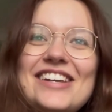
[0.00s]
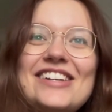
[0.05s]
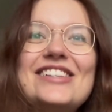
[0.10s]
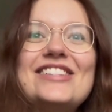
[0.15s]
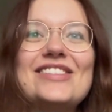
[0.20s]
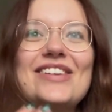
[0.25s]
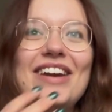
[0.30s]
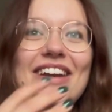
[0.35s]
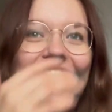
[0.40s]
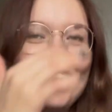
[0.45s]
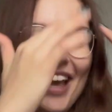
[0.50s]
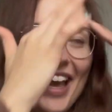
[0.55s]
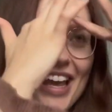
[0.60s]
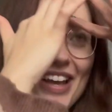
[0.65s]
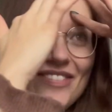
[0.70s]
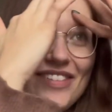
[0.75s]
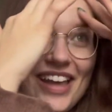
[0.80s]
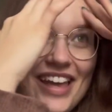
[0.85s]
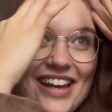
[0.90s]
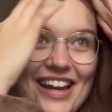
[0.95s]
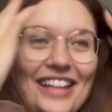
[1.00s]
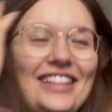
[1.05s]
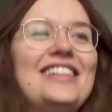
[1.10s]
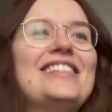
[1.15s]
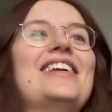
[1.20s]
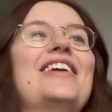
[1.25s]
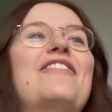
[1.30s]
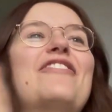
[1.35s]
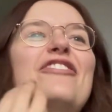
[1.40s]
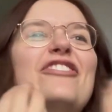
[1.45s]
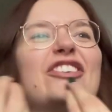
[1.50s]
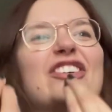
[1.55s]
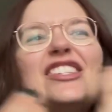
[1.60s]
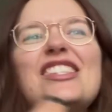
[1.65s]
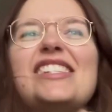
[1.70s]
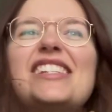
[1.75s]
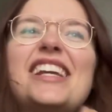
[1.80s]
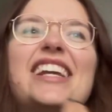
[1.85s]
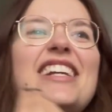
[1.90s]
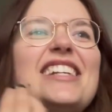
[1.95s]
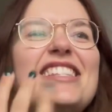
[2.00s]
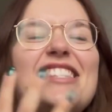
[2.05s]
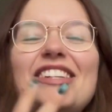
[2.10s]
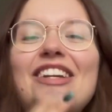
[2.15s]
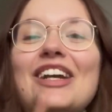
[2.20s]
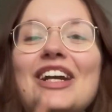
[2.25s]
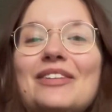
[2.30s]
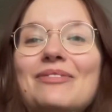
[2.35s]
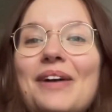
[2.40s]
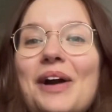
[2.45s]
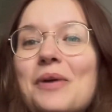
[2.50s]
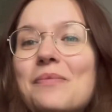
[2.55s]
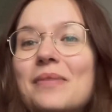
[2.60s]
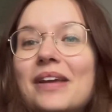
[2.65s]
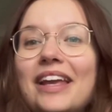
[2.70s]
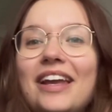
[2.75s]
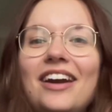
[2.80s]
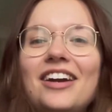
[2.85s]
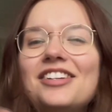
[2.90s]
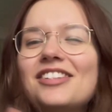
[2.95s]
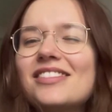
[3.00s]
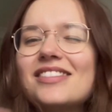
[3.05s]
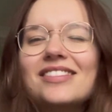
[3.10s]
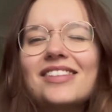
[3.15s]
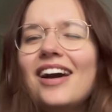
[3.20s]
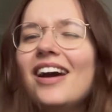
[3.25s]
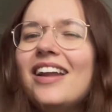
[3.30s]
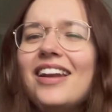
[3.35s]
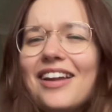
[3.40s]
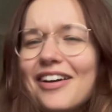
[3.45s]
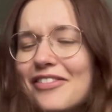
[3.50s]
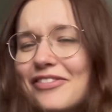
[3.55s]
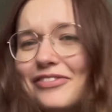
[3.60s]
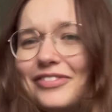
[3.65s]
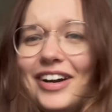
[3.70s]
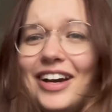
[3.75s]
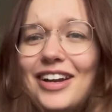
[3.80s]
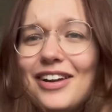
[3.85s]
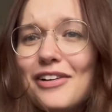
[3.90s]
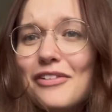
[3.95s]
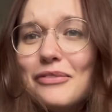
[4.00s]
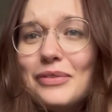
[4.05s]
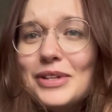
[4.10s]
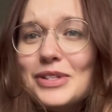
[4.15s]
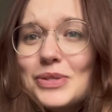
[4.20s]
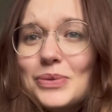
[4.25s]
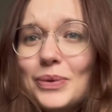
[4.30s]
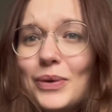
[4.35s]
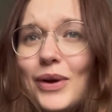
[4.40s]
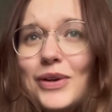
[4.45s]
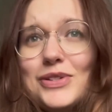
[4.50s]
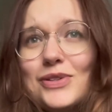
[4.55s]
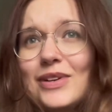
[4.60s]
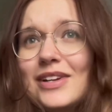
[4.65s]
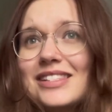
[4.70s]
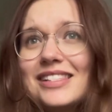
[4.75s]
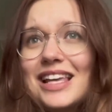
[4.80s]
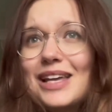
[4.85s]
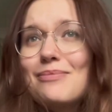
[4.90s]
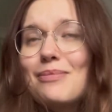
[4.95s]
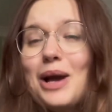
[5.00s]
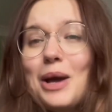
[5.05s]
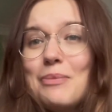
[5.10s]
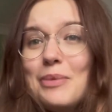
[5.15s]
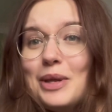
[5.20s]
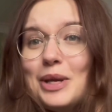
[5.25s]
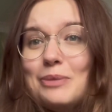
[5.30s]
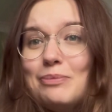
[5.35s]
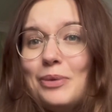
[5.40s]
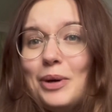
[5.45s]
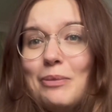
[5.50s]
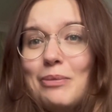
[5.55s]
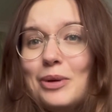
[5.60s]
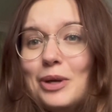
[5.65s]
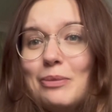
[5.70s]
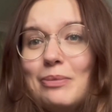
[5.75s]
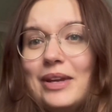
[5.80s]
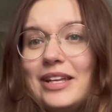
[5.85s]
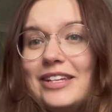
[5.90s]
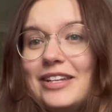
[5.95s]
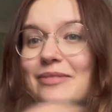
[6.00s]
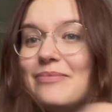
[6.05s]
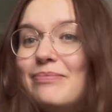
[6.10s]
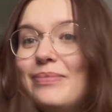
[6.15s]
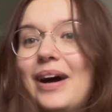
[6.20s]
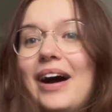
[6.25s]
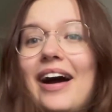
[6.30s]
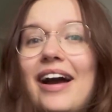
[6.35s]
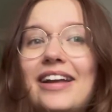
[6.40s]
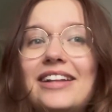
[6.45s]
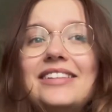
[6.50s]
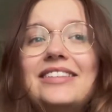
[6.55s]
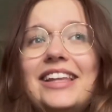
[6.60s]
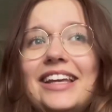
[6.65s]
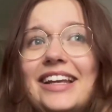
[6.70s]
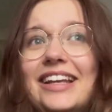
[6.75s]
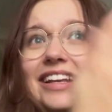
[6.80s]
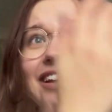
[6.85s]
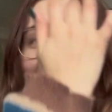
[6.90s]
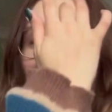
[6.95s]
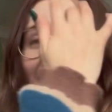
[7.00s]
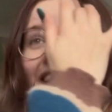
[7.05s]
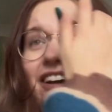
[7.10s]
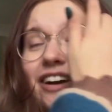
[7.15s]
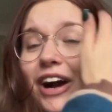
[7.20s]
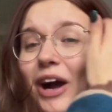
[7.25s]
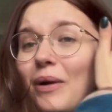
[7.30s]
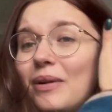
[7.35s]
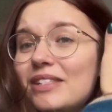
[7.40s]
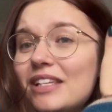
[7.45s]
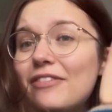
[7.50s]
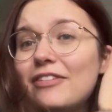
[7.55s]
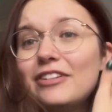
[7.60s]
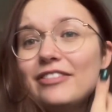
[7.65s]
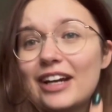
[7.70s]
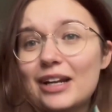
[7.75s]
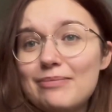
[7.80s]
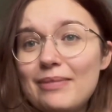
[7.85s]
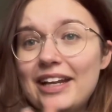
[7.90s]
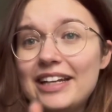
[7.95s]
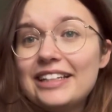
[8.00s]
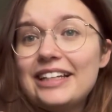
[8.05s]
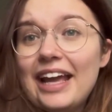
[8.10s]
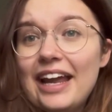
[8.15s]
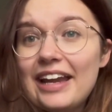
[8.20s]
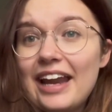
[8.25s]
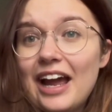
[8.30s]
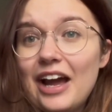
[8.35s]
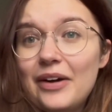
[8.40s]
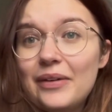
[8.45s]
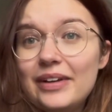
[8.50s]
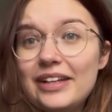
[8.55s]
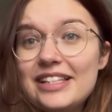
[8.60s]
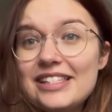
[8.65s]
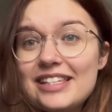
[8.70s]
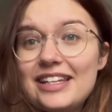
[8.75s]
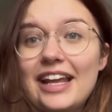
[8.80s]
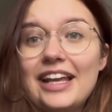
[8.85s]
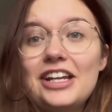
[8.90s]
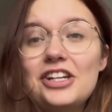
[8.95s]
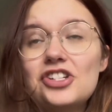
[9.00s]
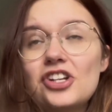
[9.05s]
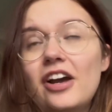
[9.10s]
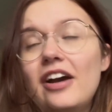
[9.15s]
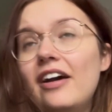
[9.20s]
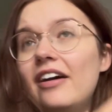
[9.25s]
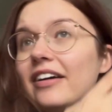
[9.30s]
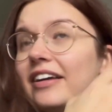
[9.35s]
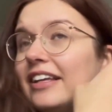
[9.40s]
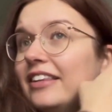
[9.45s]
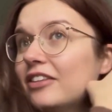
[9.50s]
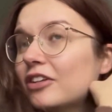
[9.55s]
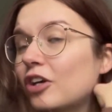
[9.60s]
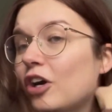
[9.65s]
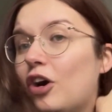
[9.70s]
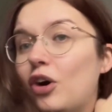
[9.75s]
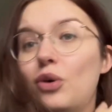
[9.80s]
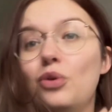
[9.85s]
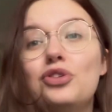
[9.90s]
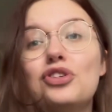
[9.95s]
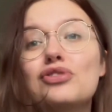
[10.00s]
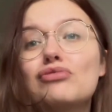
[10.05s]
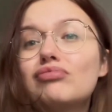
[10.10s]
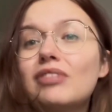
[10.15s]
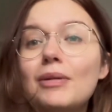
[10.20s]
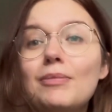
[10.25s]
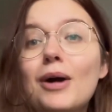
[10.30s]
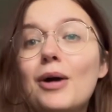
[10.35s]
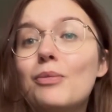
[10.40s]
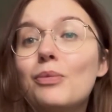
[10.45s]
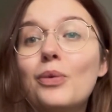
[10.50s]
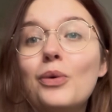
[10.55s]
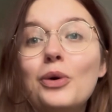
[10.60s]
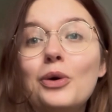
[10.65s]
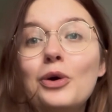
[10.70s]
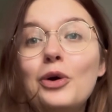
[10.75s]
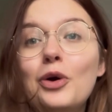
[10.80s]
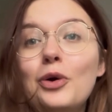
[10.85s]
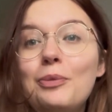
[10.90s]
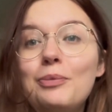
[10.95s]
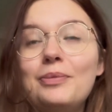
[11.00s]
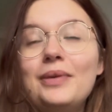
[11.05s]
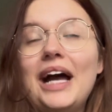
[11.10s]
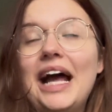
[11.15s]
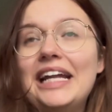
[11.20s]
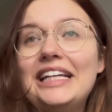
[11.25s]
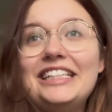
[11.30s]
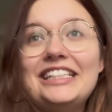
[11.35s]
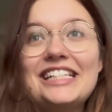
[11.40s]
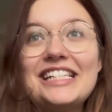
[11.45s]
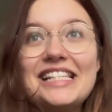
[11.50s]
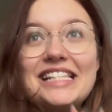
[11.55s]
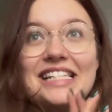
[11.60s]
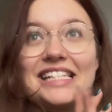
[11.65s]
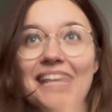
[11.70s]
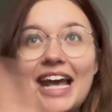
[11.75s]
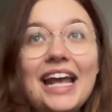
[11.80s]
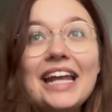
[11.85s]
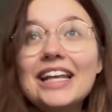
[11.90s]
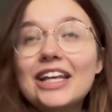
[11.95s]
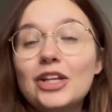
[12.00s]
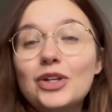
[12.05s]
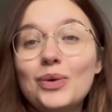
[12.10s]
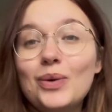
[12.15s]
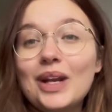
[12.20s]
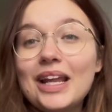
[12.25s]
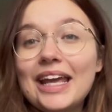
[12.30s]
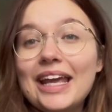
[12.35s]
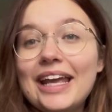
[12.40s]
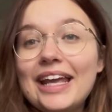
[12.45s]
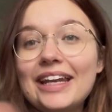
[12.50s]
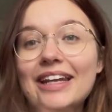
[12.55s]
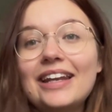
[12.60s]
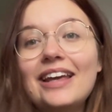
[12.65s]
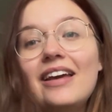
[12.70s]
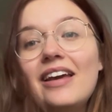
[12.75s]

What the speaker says: So I came in, I had this like frost kissed look about me. I love winter walks. Honestly, it might be an unpopular opinion, but I think I would definitely recommend getting out into nature in the cold, just wrap up warm and just take it all in.